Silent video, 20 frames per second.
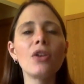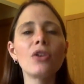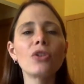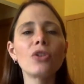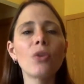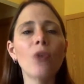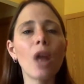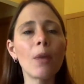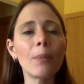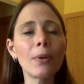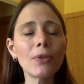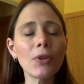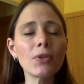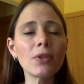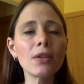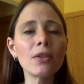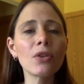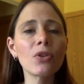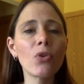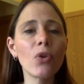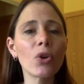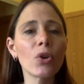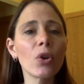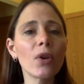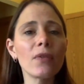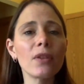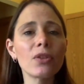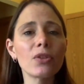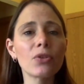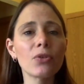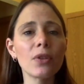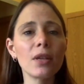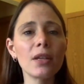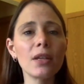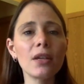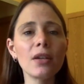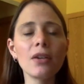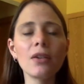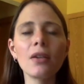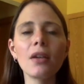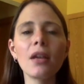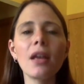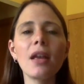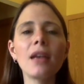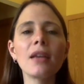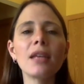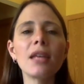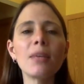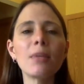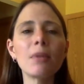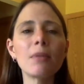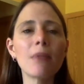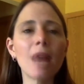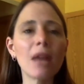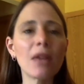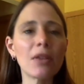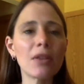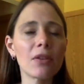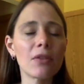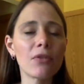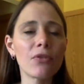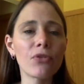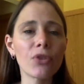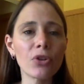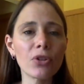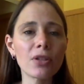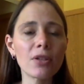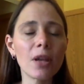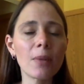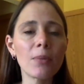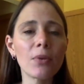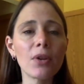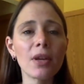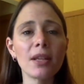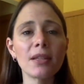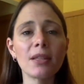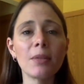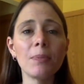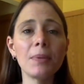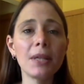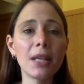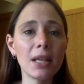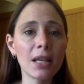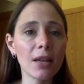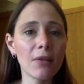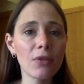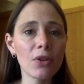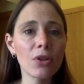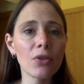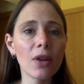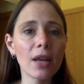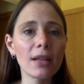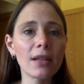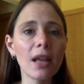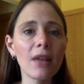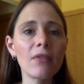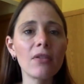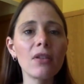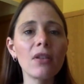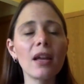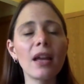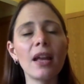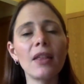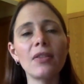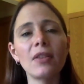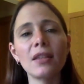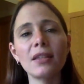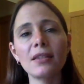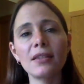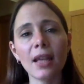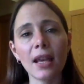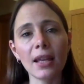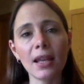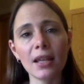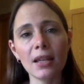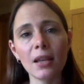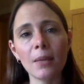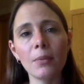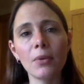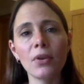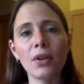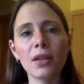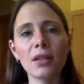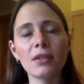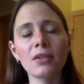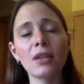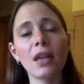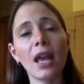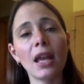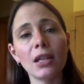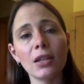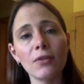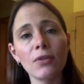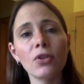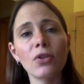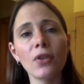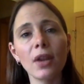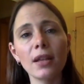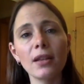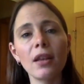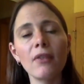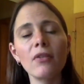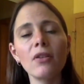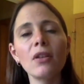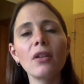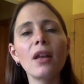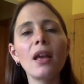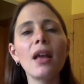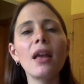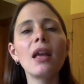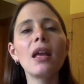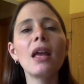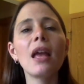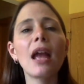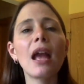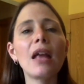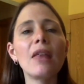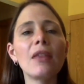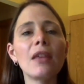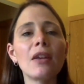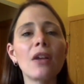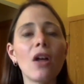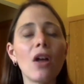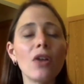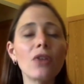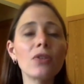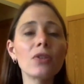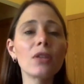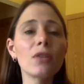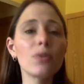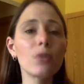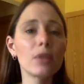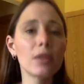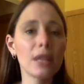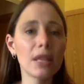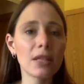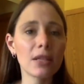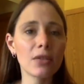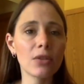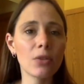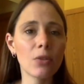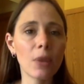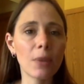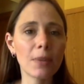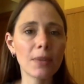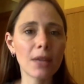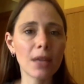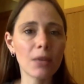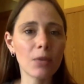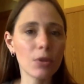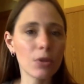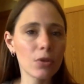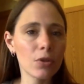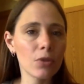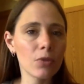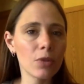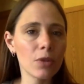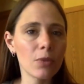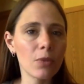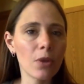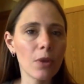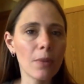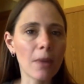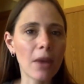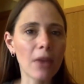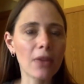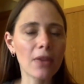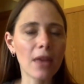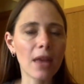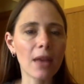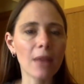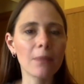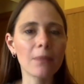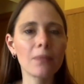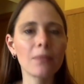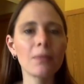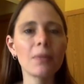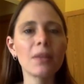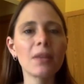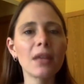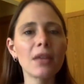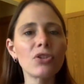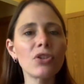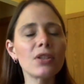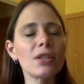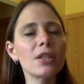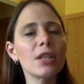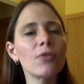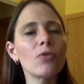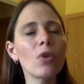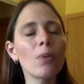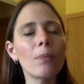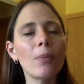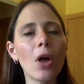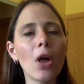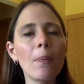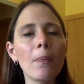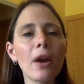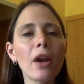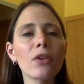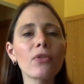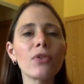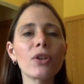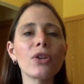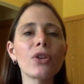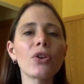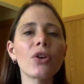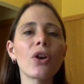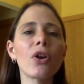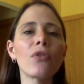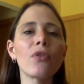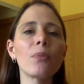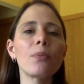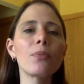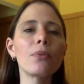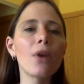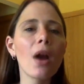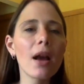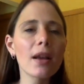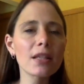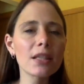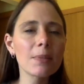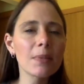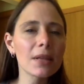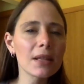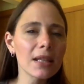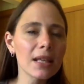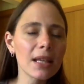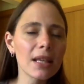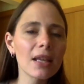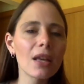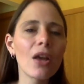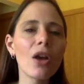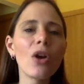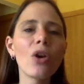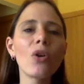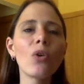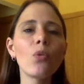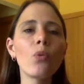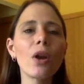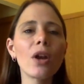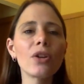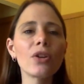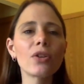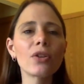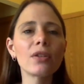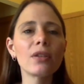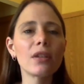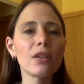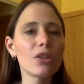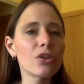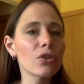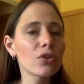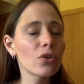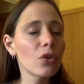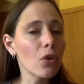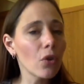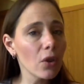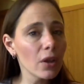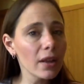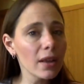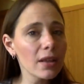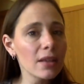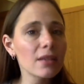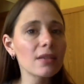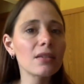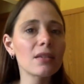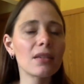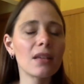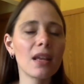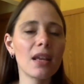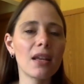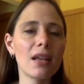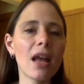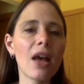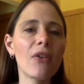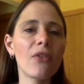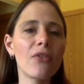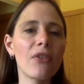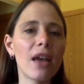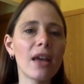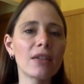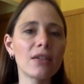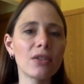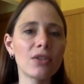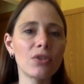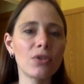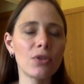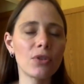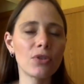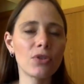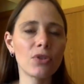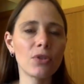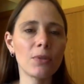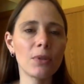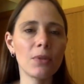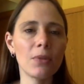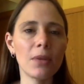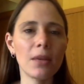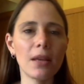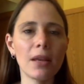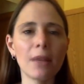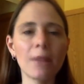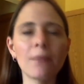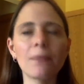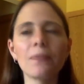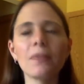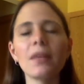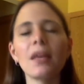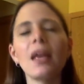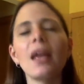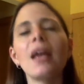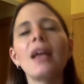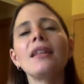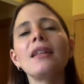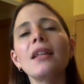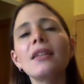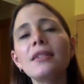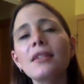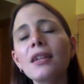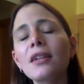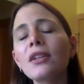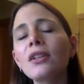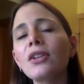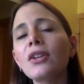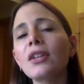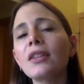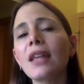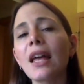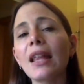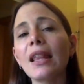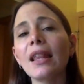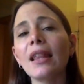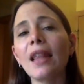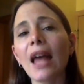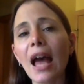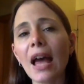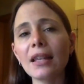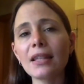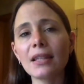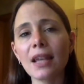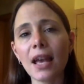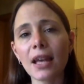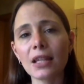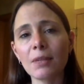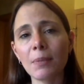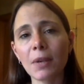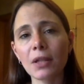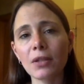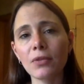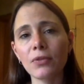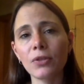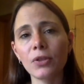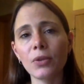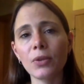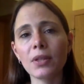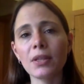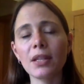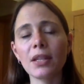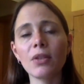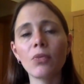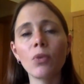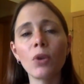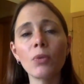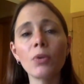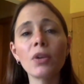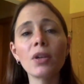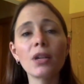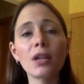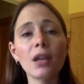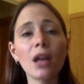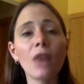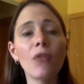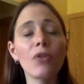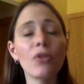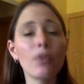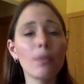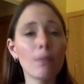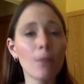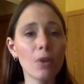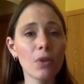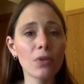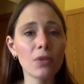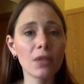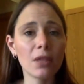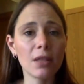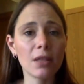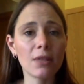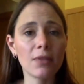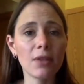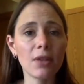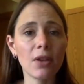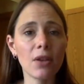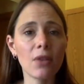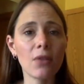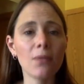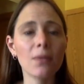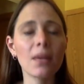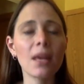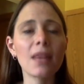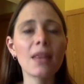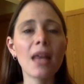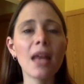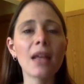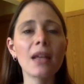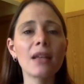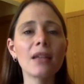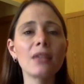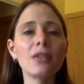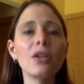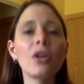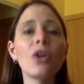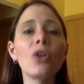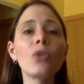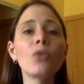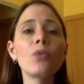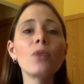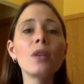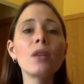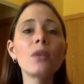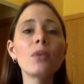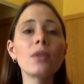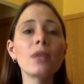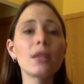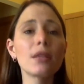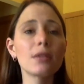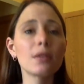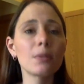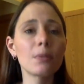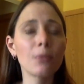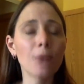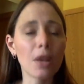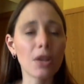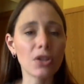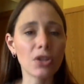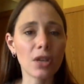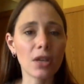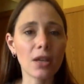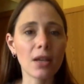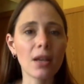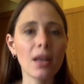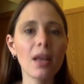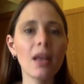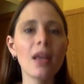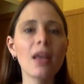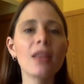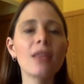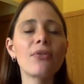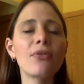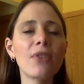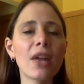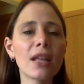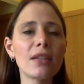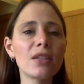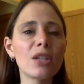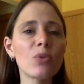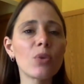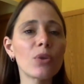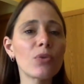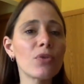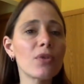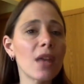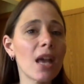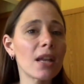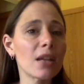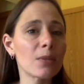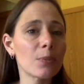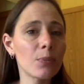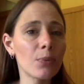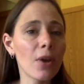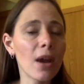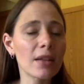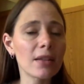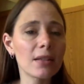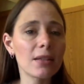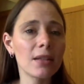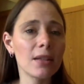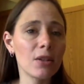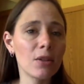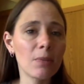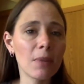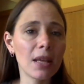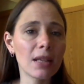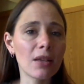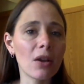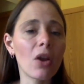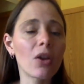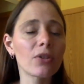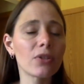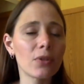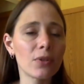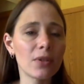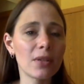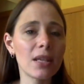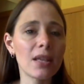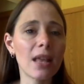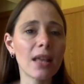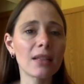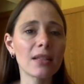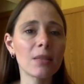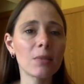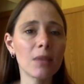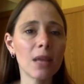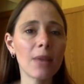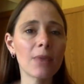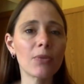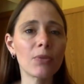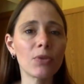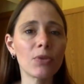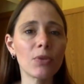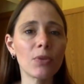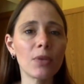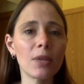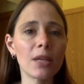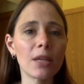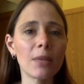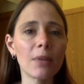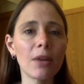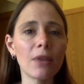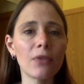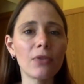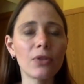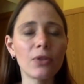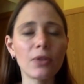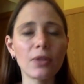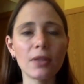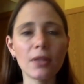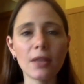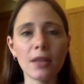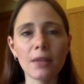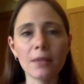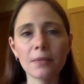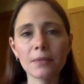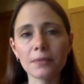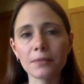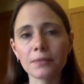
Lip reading: So I'll put those at the corner of the screen here. Keep in mind that the first number is the beginning of the grade level and the second number is the end of the grade level. And then I'll also give you a link to their website where you can read more about that. But that's just to give you a ballpark figure of approximately where your goal is and how fast that students should be reading. Let's take a look at that last aspect of fluency, the one we're going to cover the most in this video, and that is reading with expression. The fancy word for that is prosody. You may also see that sometimes when you're reading about fluency.